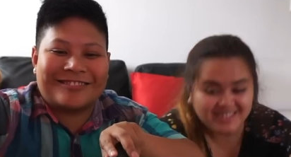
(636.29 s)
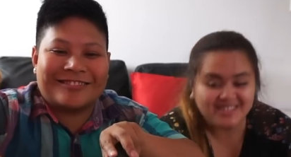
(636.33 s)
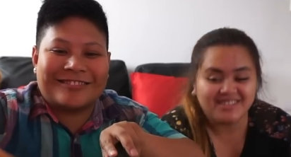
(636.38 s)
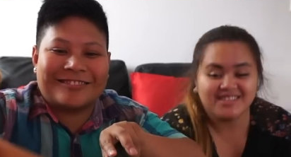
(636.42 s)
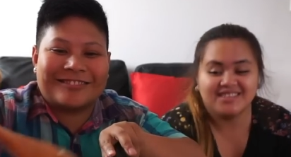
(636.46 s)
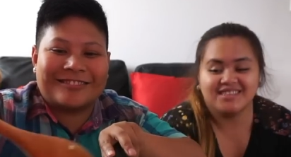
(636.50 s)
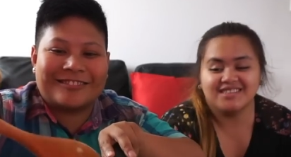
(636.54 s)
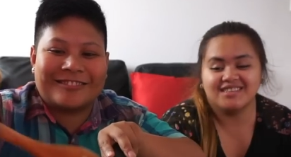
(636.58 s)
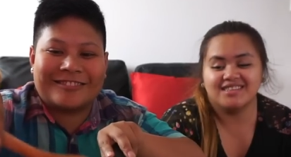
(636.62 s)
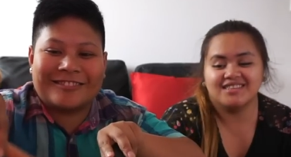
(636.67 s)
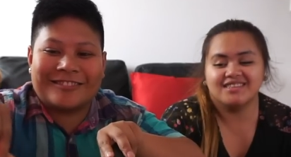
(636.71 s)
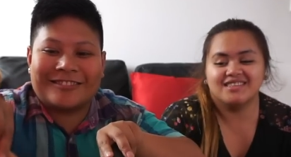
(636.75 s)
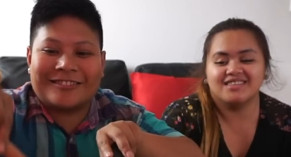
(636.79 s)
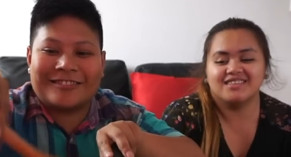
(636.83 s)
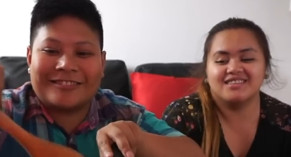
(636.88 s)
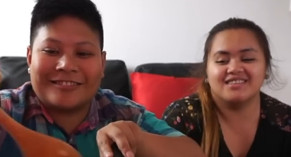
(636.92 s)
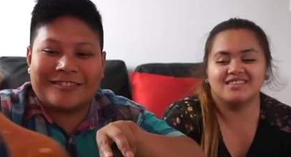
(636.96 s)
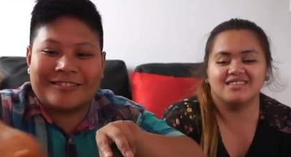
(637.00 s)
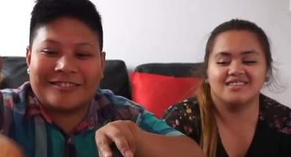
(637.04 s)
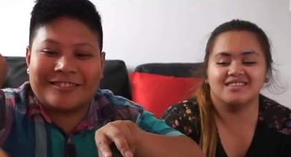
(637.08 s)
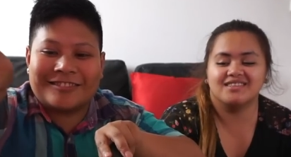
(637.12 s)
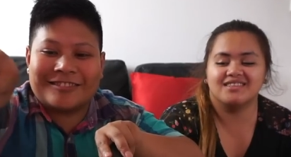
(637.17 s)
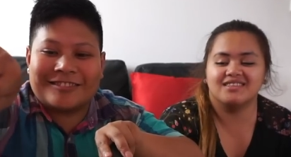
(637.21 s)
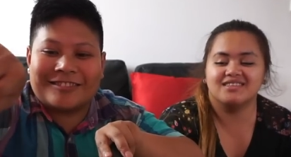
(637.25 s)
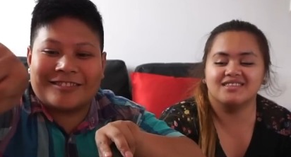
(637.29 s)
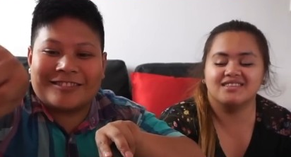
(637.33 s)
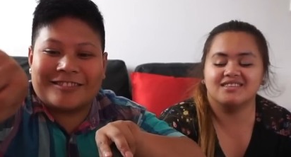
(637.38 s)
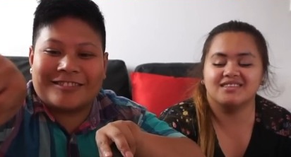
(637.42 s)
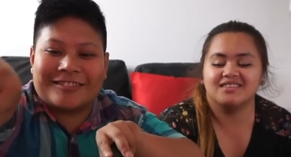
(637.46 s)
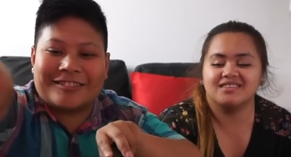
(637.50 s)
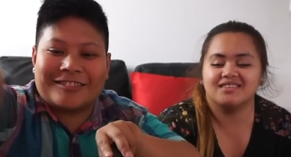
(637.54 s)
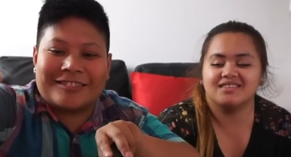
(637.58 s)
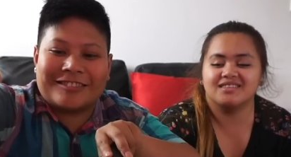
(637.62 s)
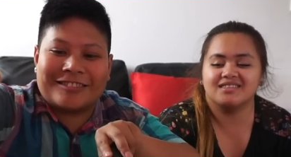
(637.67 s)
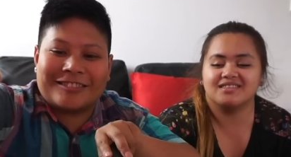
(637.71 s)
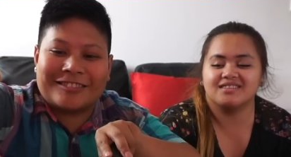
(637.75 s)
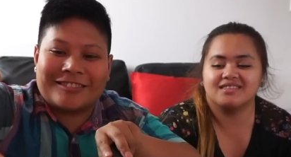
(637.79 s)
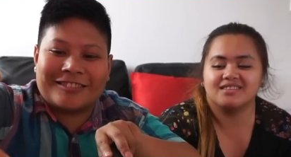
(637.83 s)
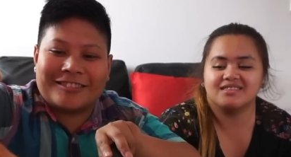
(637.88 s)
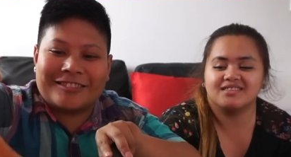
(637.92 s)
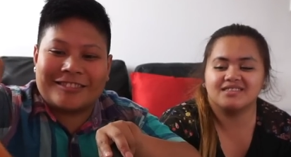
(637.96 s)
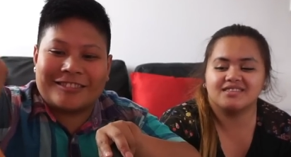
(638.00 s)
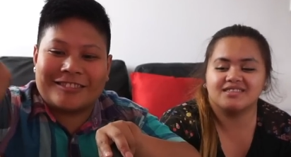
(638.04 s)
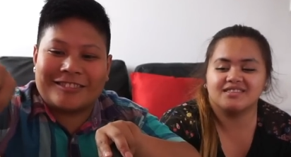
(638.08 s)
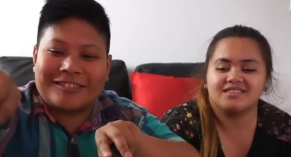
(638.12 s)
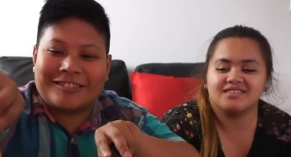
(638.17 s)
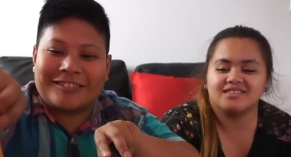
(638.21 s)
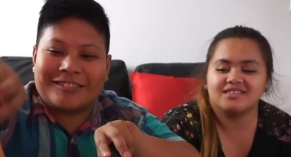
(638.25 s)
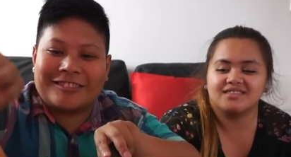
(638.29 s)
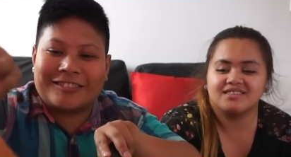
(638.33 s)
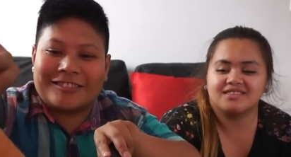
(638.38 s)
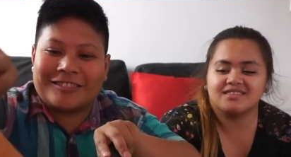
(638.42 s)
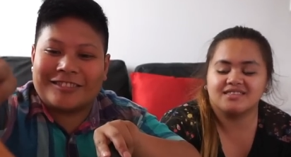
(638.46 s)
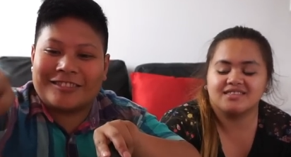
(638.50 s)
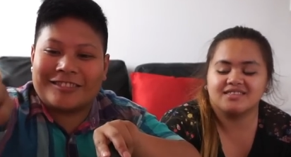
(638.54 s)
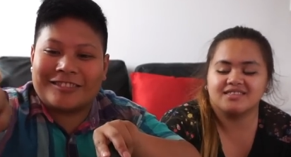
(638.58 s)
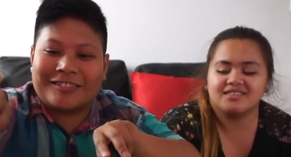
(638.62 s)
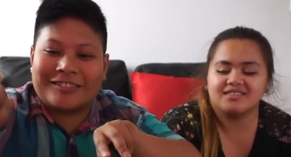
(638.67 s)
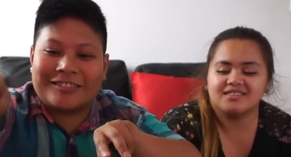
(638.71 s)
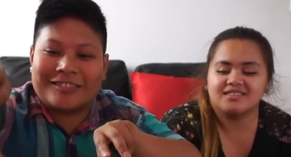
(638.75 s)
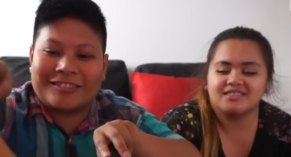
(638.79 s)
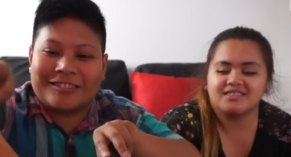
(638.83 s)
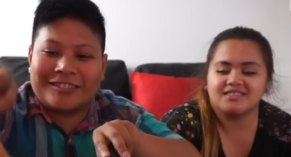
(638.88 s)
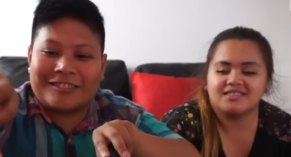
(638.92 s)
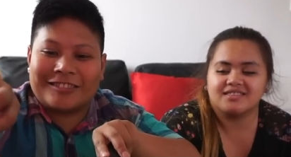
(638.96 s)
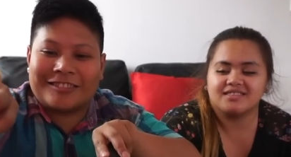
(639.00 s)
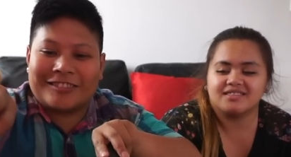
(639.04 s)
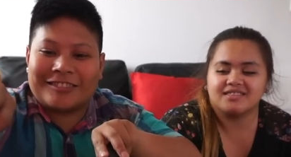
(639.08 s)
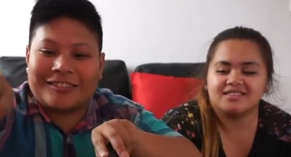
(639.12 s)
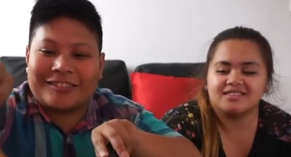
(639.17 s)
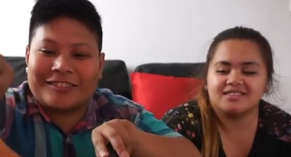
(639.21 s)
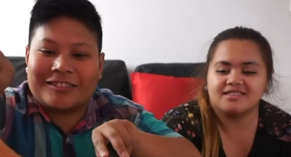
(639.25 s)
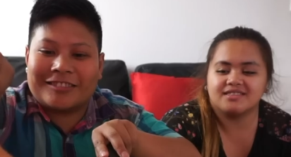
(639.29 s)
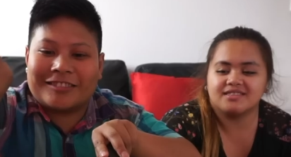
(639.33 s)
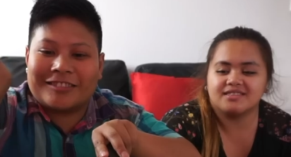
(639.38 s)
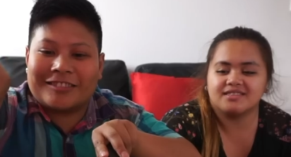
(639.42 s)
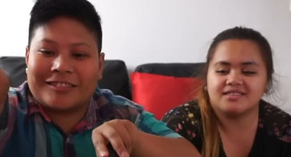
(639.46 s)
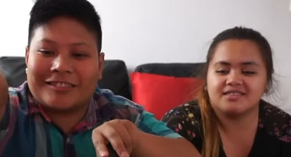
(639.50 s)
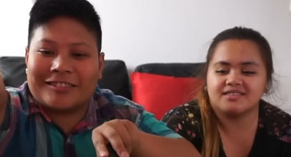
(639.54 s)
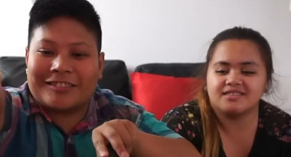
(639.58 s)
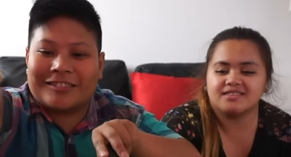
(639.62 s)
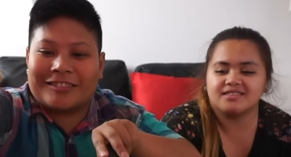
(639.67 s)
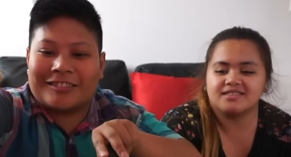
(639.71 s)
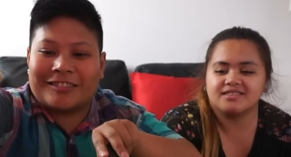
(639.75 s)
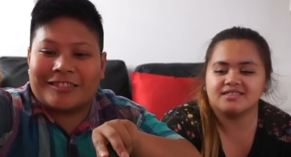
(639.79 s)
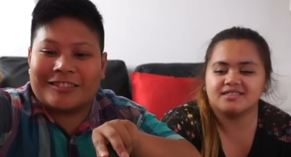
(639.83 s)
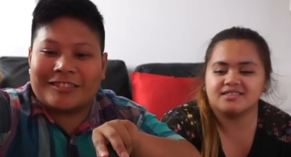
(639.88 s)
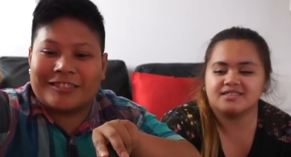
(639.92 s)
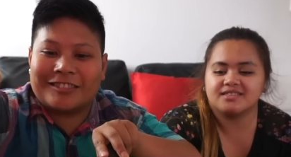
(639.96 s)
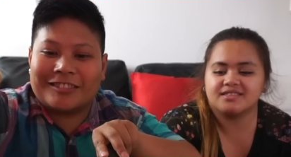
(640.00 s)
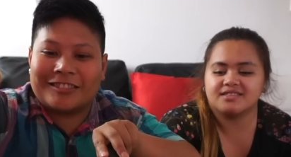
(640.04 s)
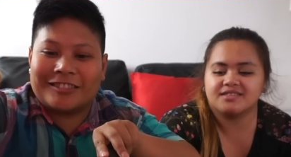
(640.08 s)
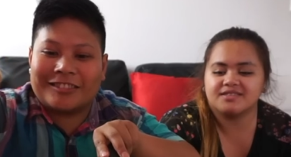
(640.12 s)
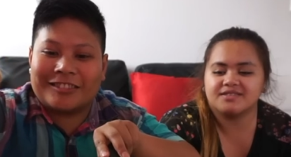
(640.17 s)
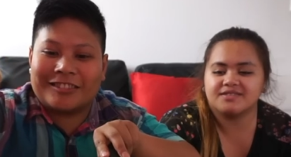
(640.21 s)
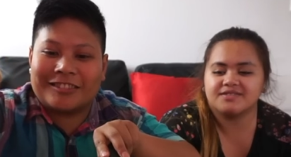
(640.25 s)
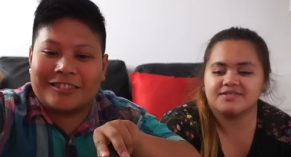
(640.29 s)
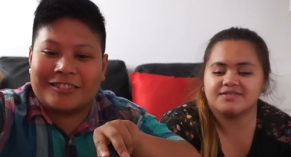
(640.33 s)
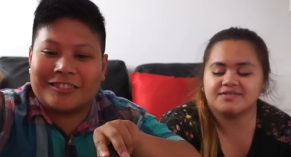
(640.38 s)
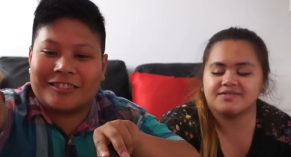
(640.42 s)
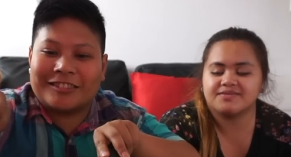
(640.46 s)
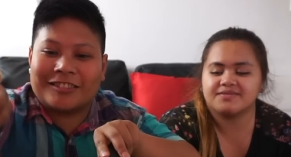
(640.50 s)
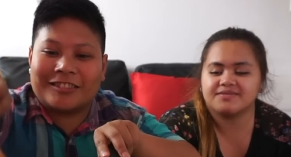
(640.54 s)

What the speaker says: (no one is talking)